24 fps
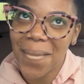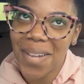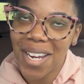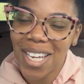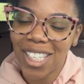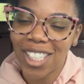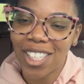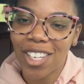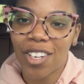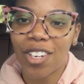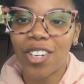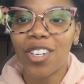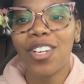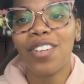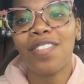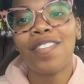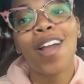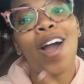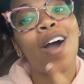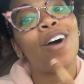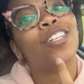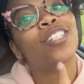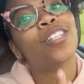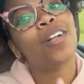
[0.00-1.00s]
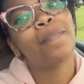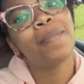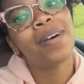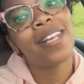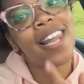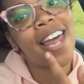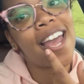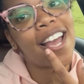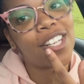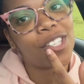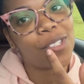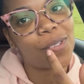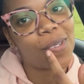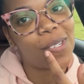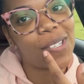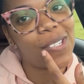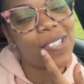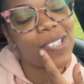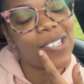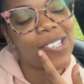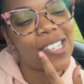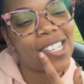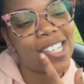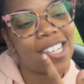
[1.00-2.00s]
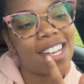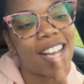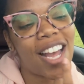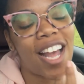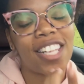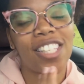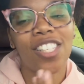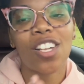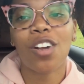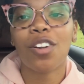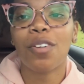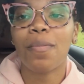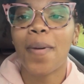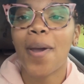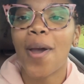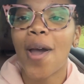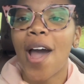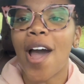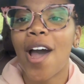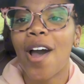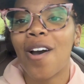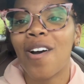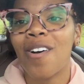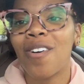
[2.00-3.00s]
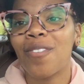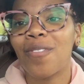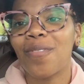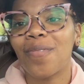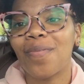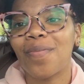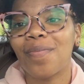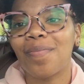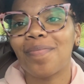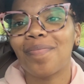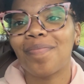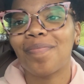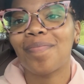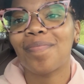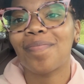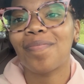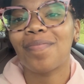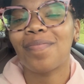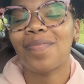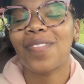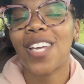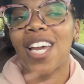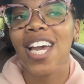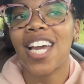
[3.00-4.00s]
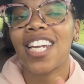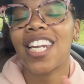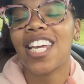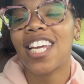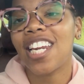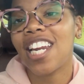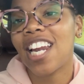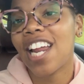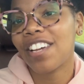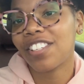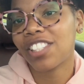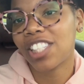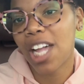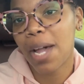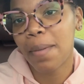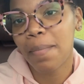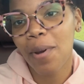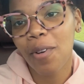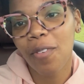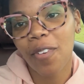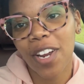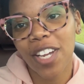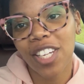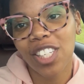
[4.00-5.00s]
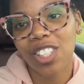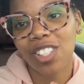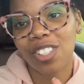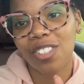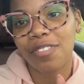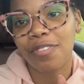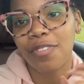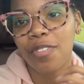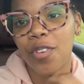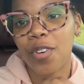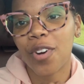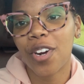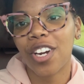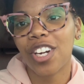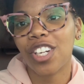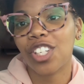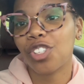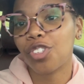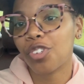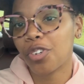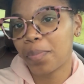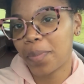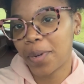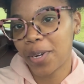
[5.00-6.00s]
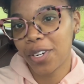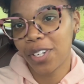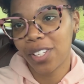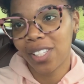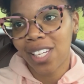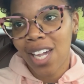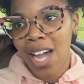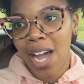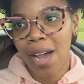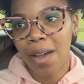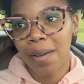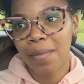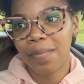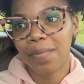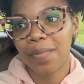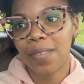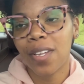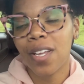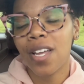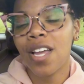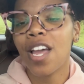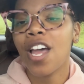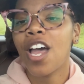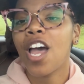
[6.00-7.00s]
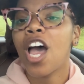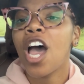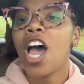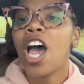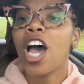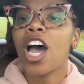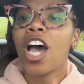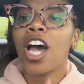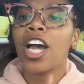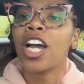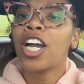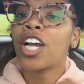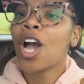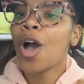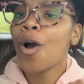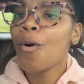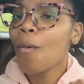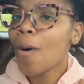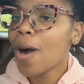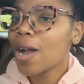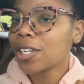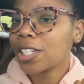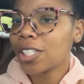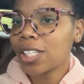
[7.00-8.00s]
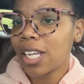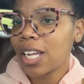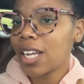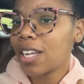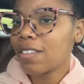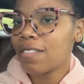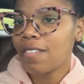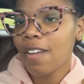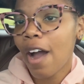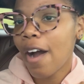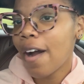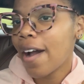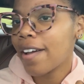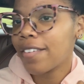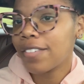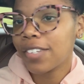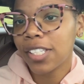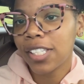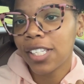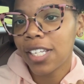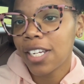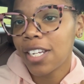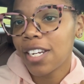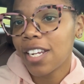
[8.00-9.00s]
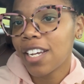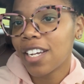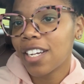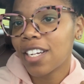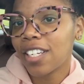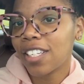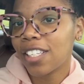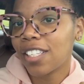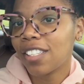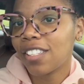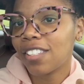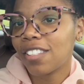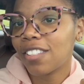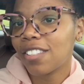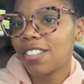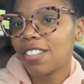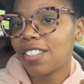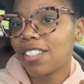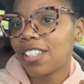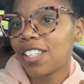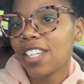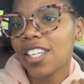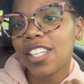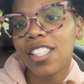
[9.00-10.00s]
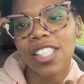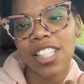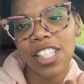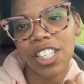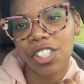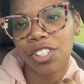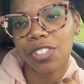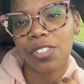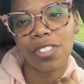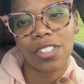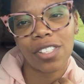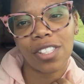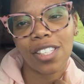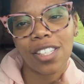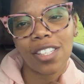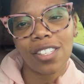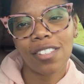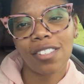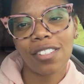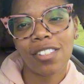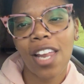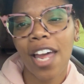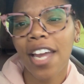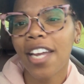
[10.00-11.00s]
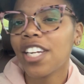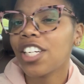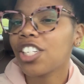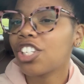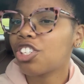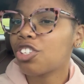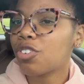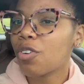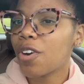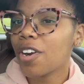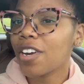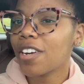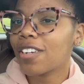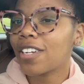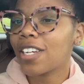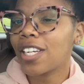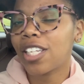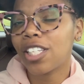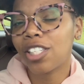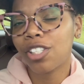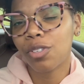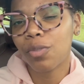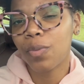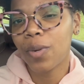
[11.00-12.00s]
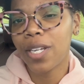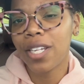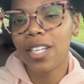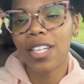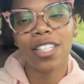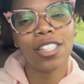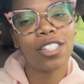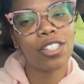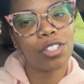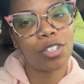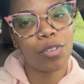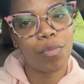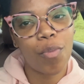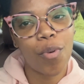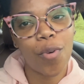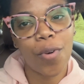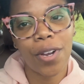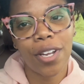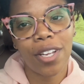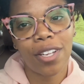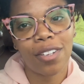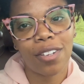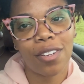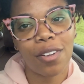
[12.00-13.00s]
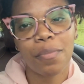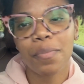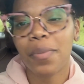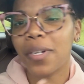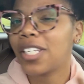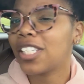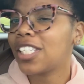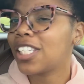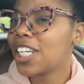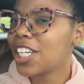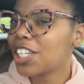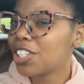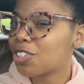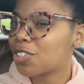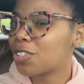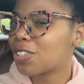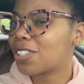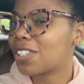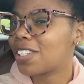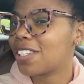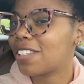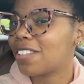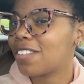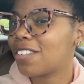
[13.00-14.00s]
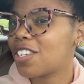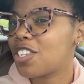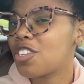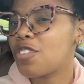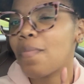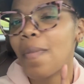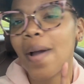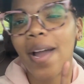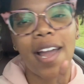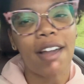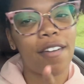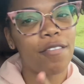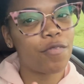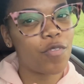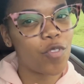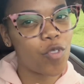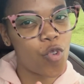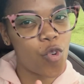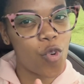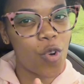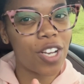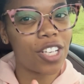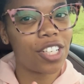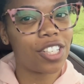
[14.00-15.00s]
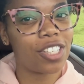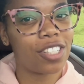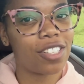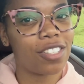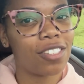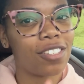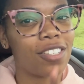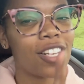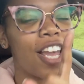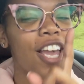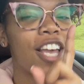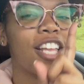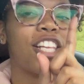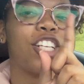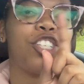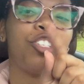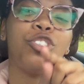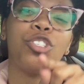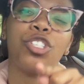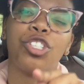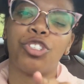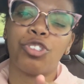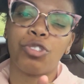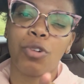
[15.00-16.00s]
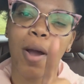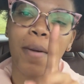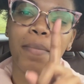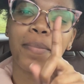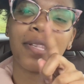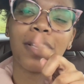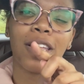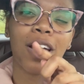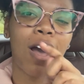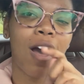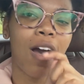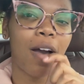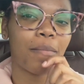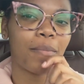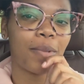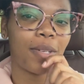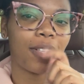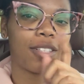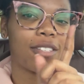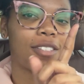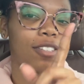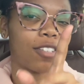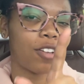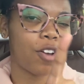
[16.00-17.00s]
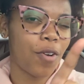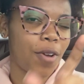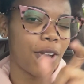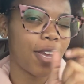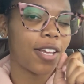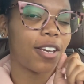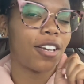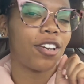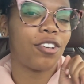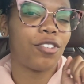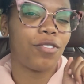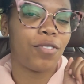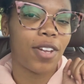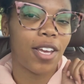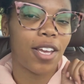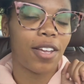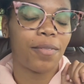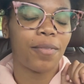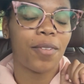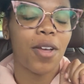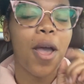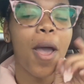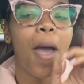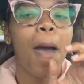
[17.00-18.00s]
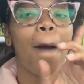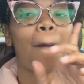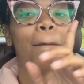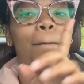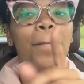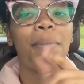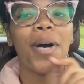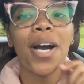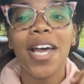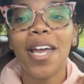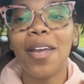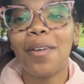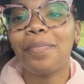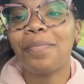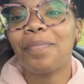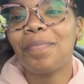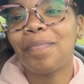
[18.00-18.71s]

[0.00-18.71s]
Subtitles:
So if y'all saw my last one, I talked about how I dated outside my race for a short period of time. Go watch that if y'all haven't seen it, because it's interesting. Like, it's short, it's sweet, it's to the point, but it's interesting. You might have a few questions that you can drop in the comments. Go ahead and do that. But